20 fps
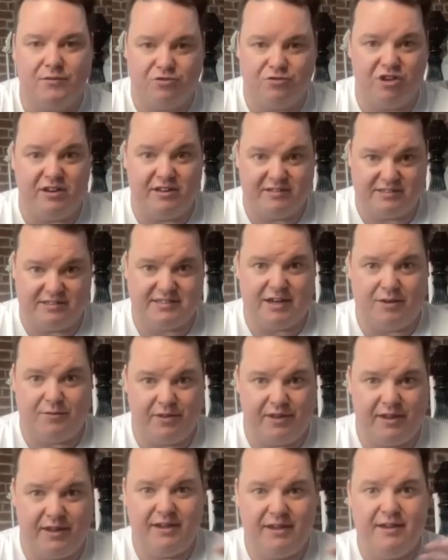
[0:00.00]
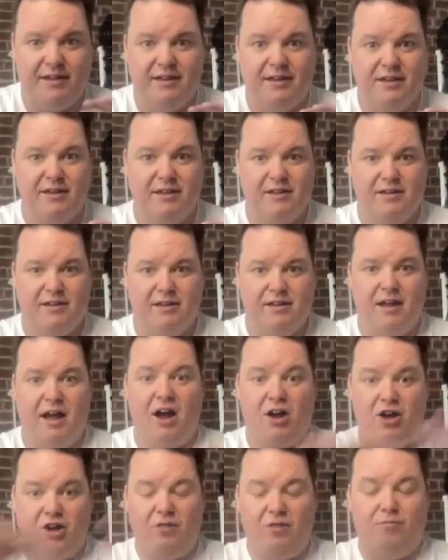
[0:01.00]
geniuses out there are
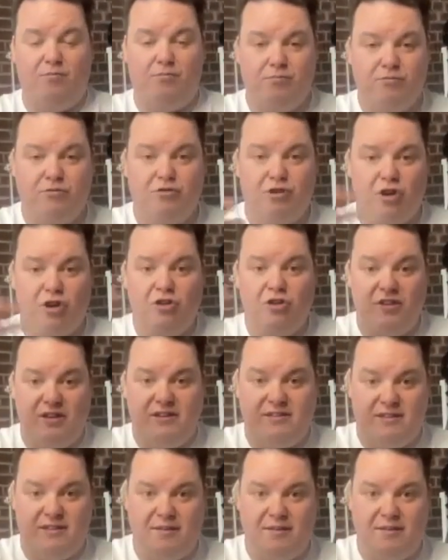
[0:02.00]
going to turn these into